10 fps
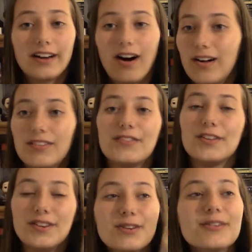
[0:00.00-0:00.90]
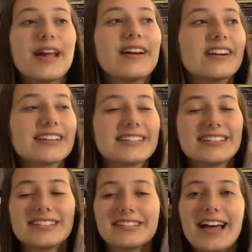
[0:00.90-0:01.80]
all of the new
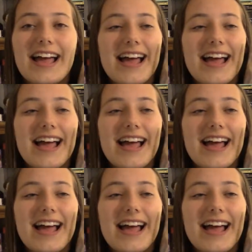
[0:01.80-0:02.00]
characters,